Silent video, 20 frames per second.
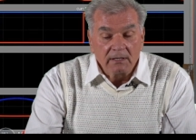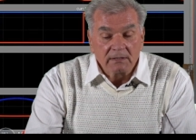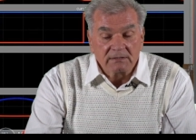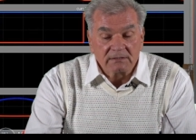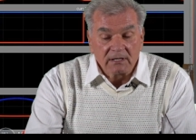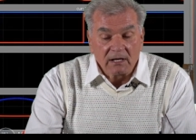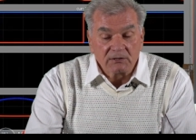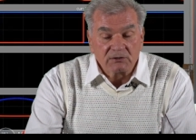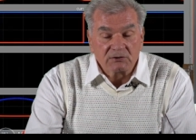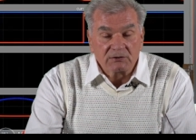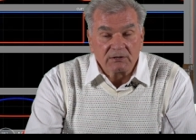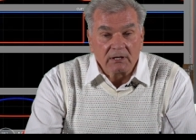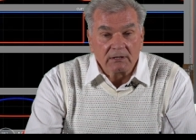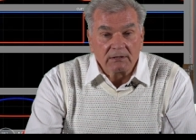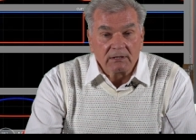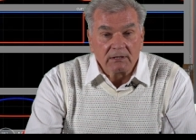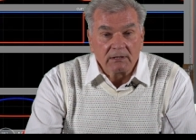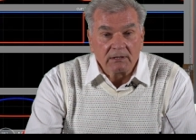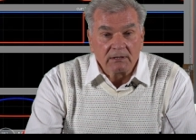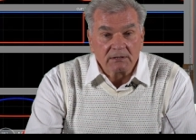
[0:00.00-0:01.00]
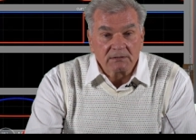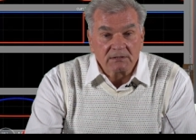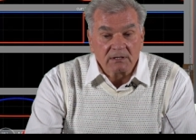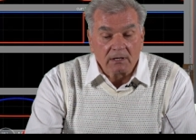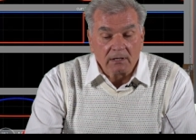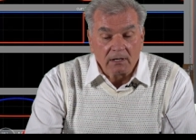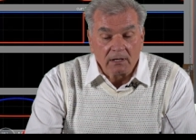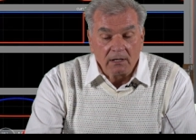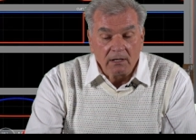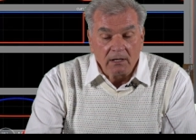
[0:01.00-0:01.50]
such that it is
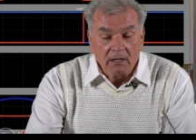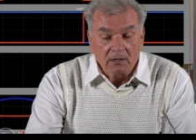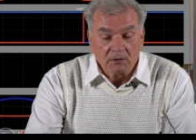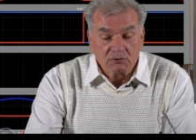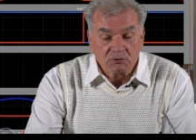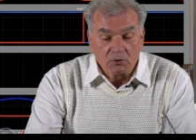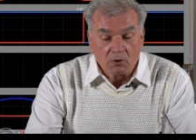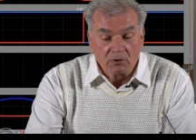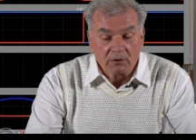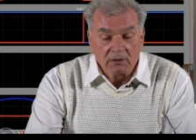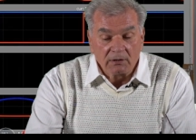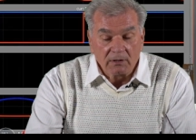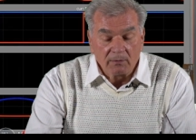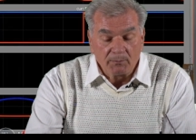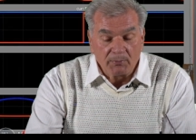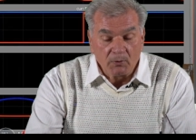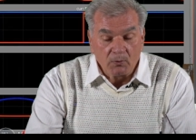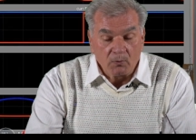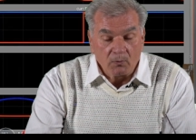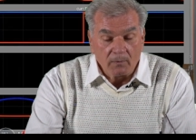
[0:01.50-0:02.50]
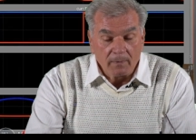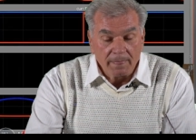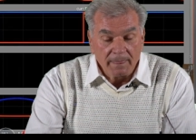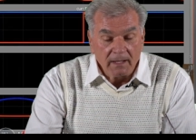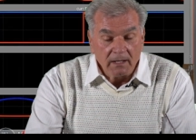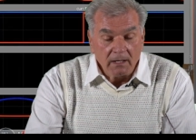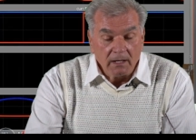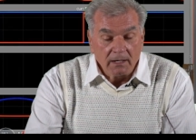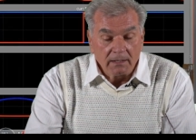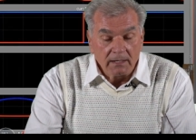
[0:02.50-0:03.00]
uh, shown in the blue.
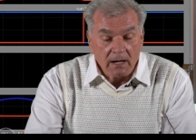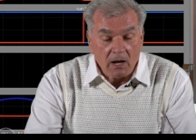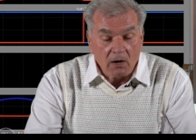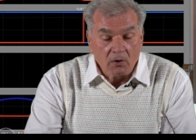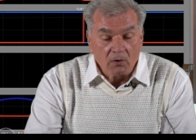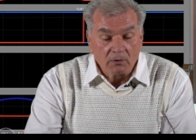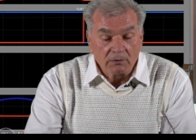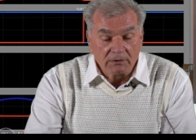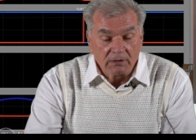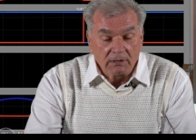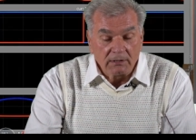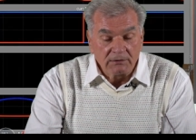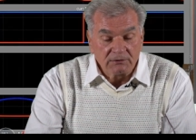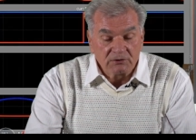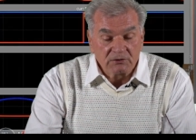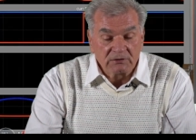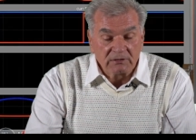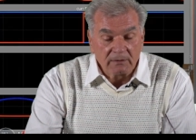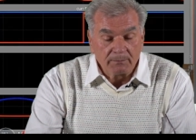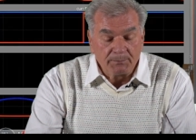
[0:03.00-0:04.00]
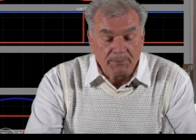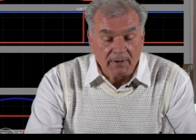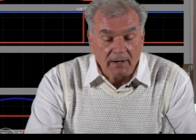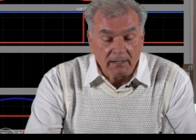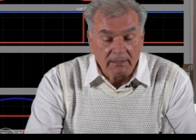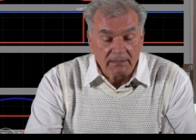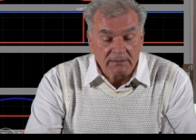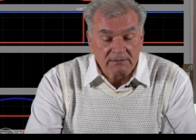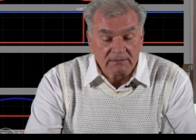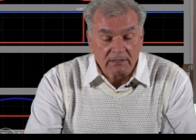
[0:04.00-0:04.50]
Now, the interesting
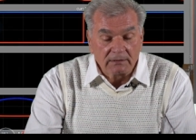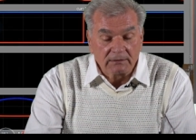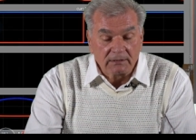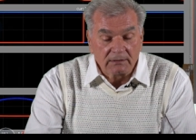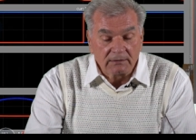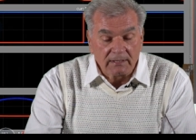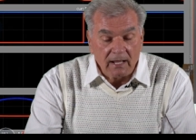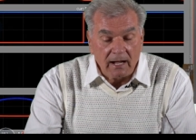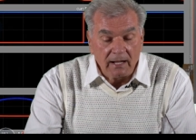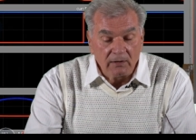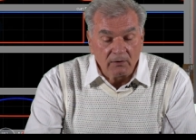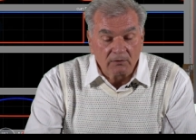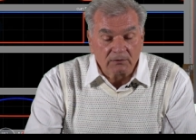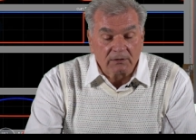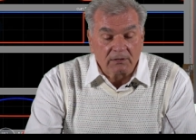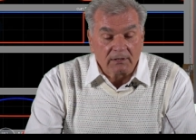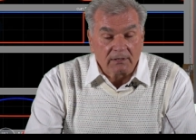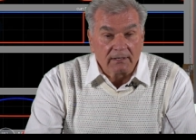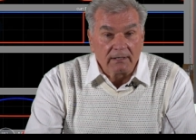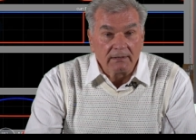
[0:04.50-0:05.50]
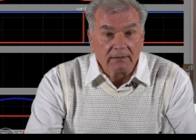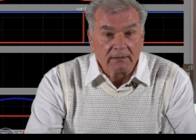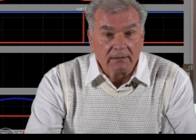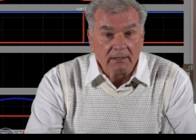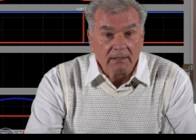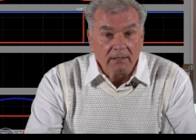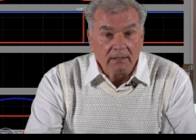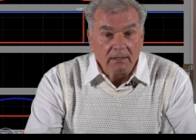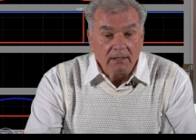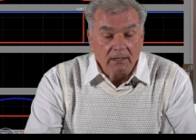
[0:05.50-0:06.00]
part is that the diode current,
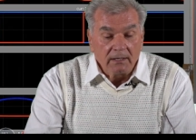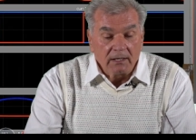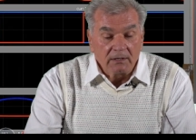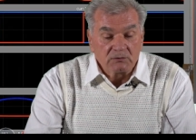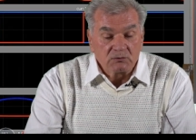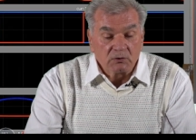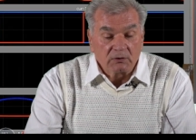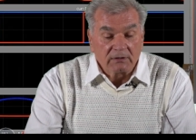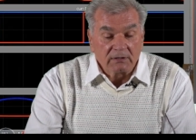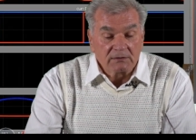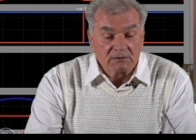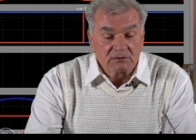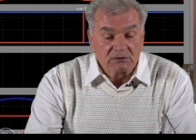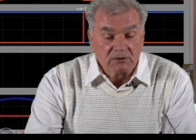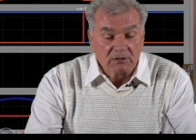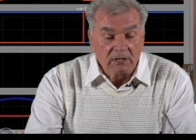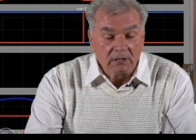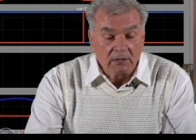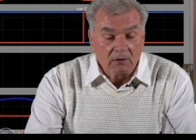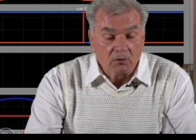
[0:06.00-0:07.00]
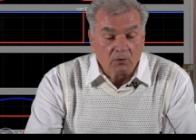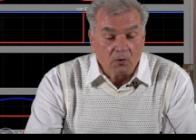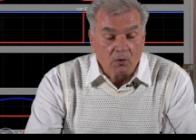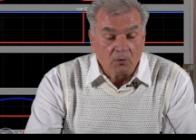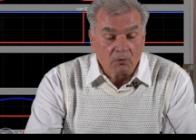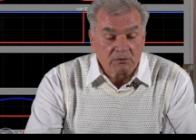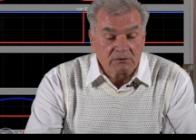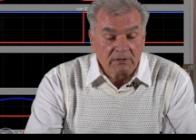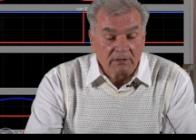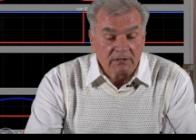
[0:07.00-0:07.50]
as you can see,
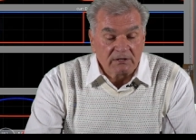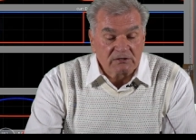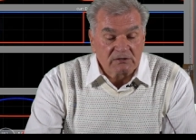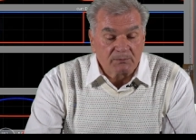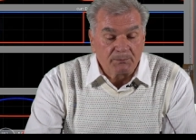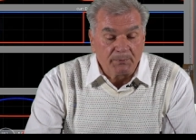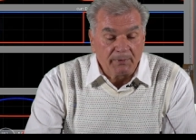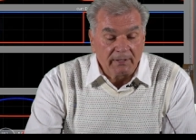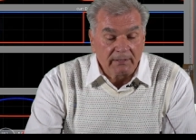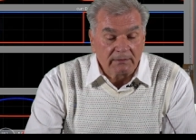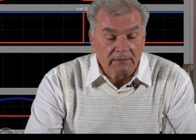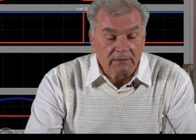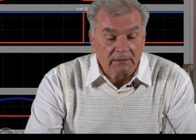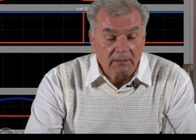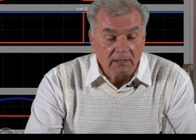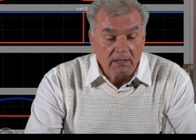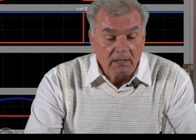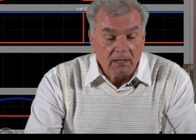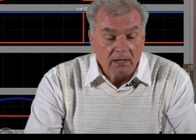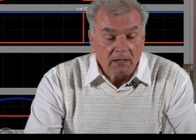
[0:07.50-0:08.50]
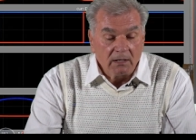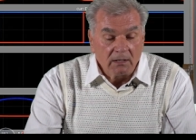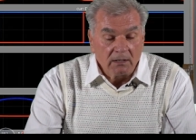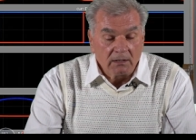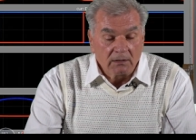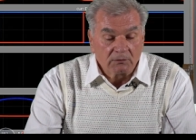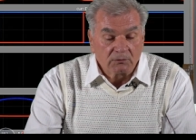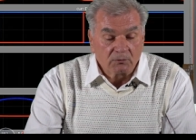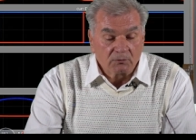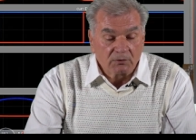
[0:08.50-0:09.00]
goes and it's split
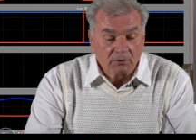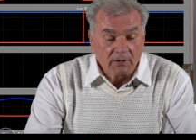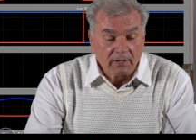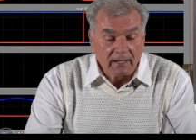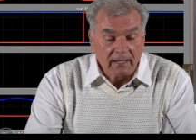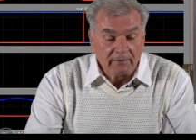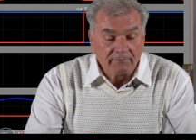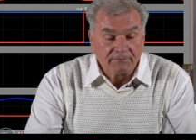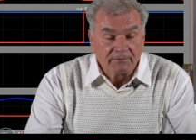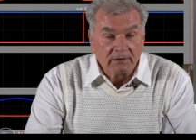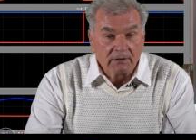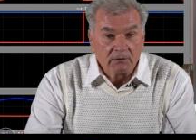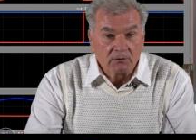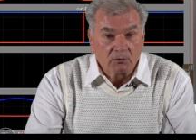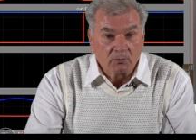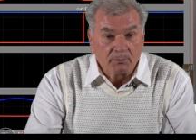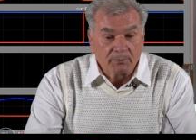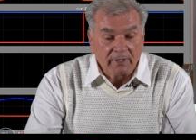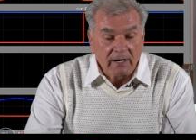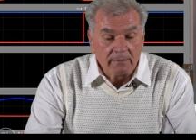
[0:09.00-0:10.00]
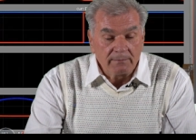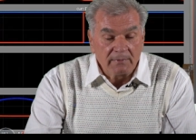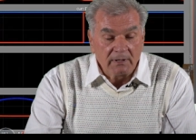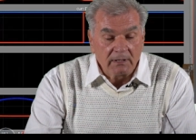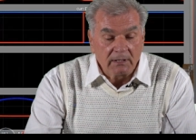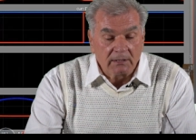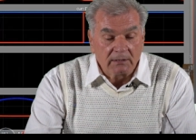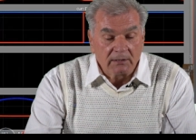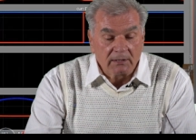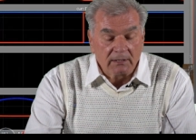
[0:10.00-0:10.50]
uh, to the left into
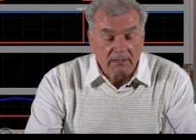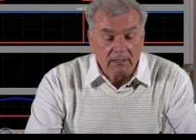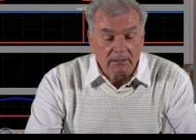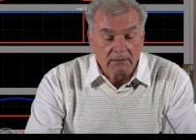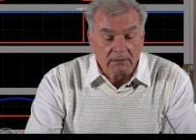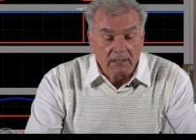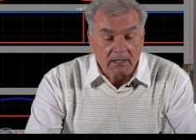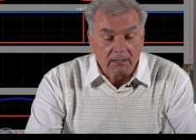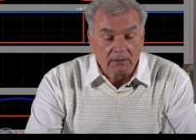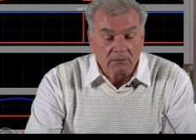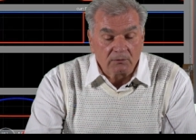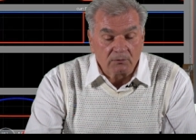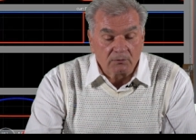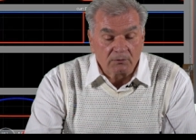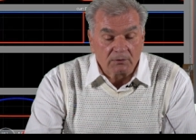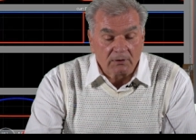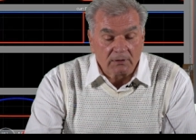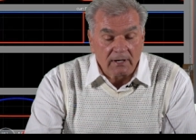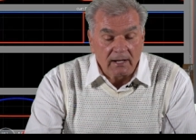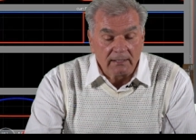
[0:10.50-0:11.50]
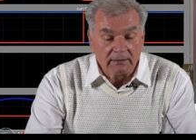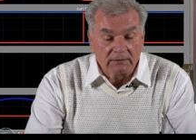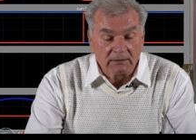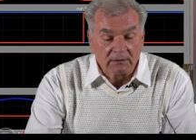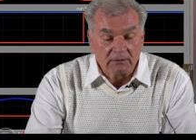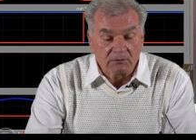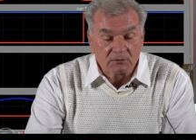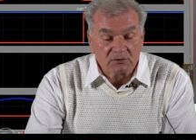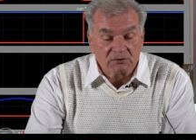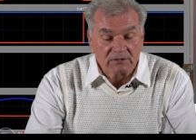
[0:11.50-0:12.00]
primary current and to the right
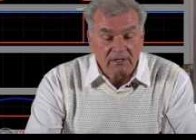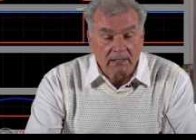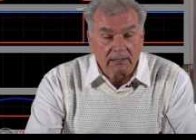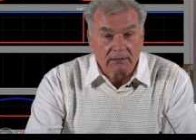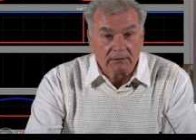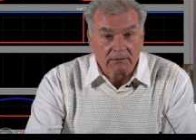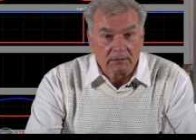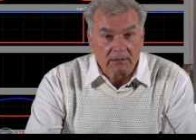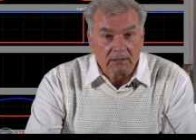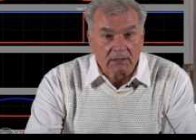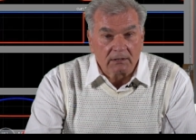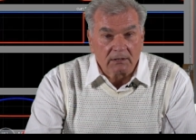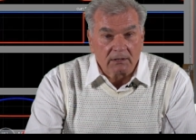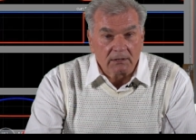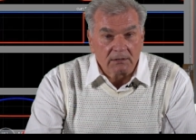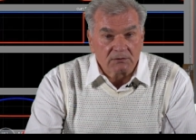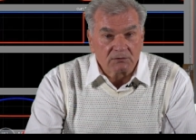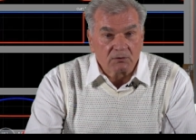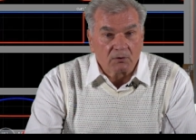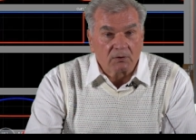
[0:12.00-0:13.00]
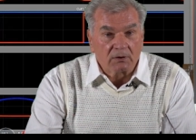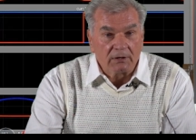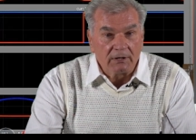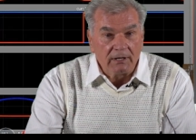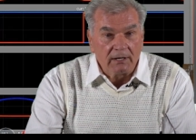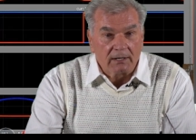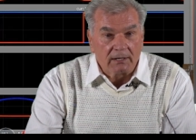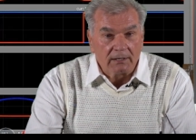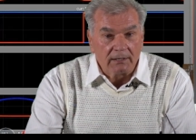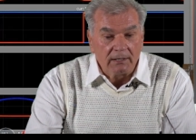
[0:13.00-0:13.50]
into secondary current. So
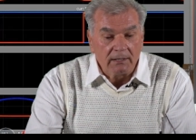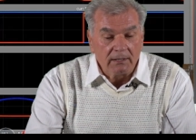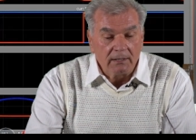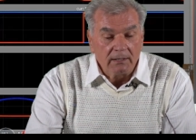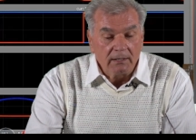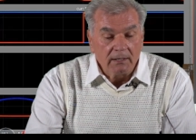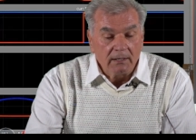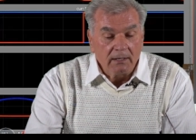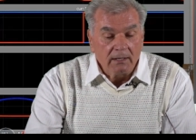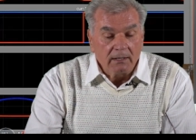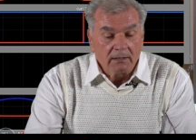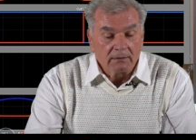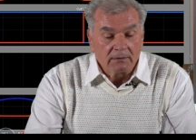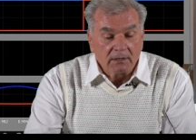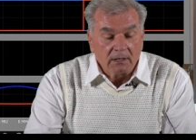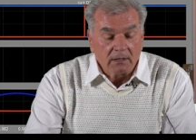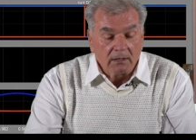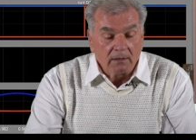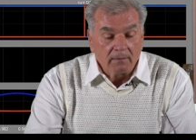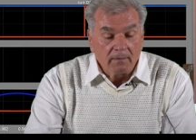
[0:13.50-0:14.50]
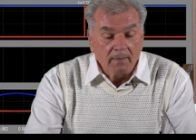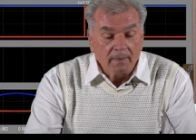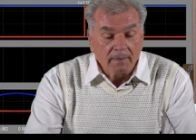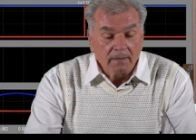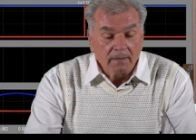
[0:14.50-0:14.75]
clearly the